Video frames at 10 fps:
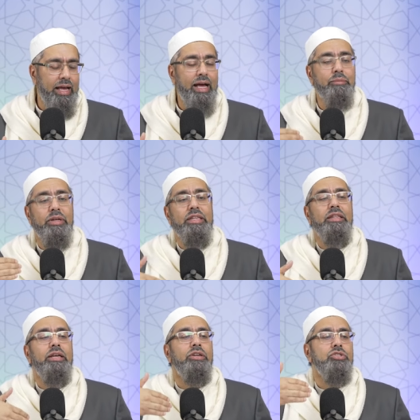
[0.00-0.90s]
And but then
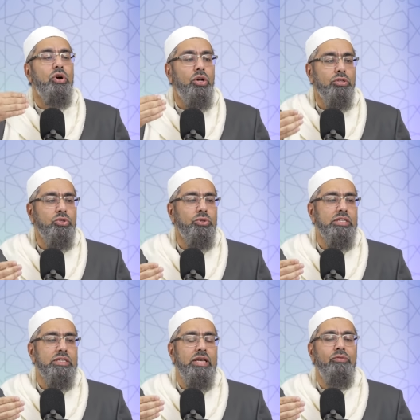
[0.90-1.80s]
there is also the
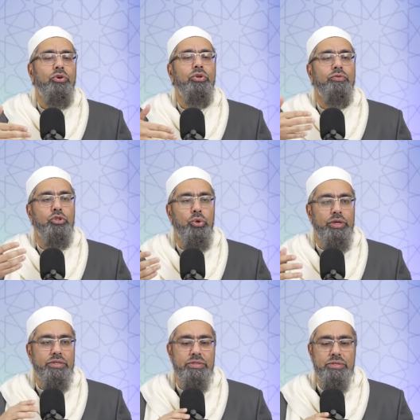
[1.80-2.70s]
slavehood of
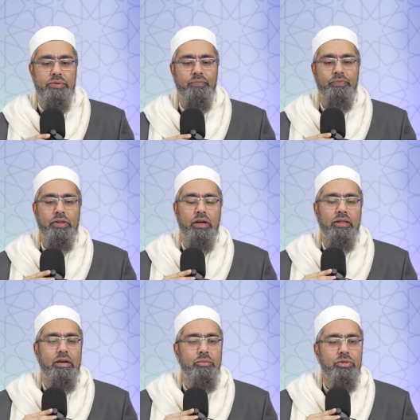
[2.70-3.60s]
choice.
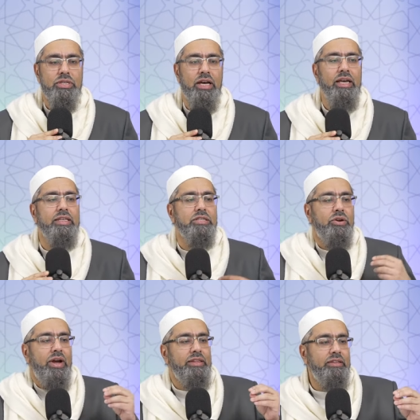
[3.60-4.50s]
Allah Most High has
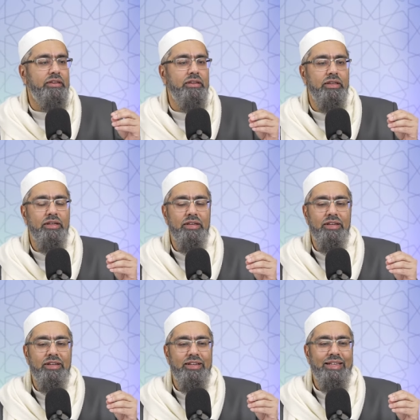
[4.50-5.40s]
granted
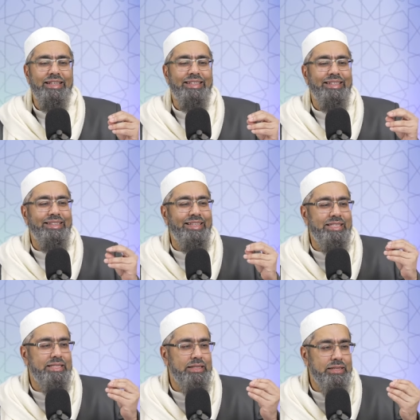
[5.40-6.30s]

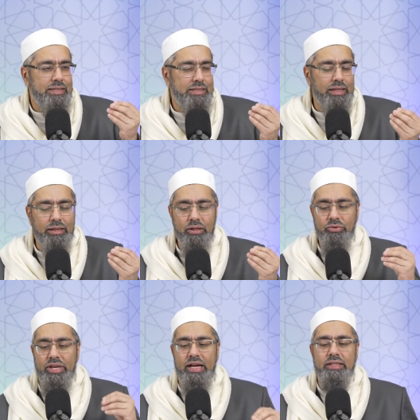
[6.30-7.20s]
this subtle
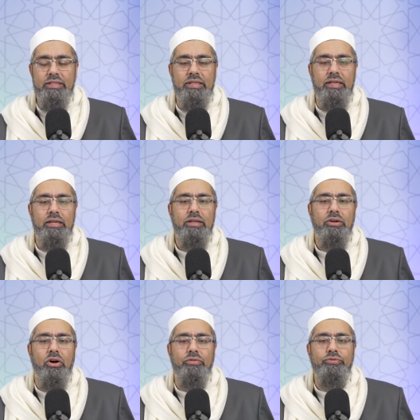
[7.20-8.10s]
reality
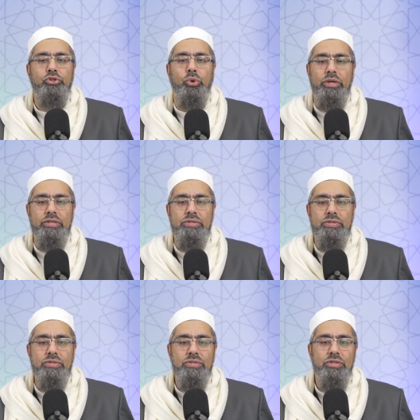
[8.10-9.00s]
of
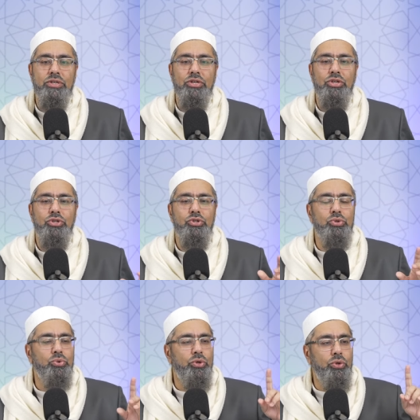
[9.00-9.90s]
choice
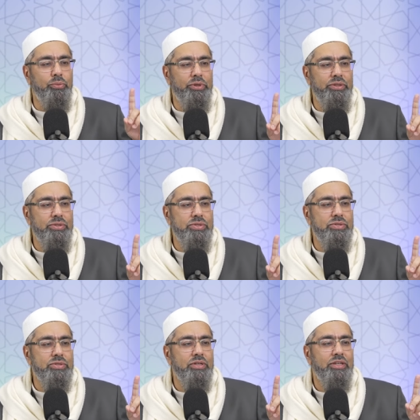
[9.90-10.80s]
to
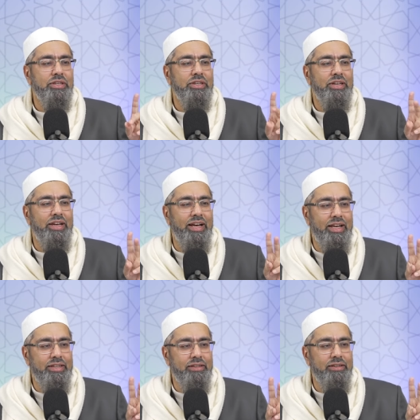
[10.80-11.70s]
humans
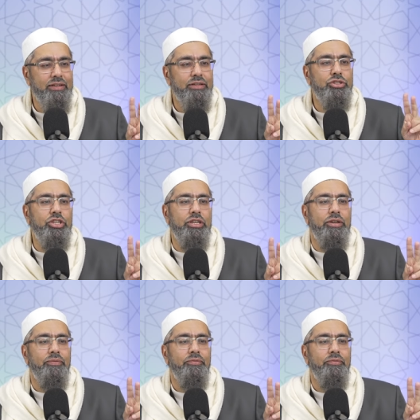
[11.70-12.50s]
and jinn.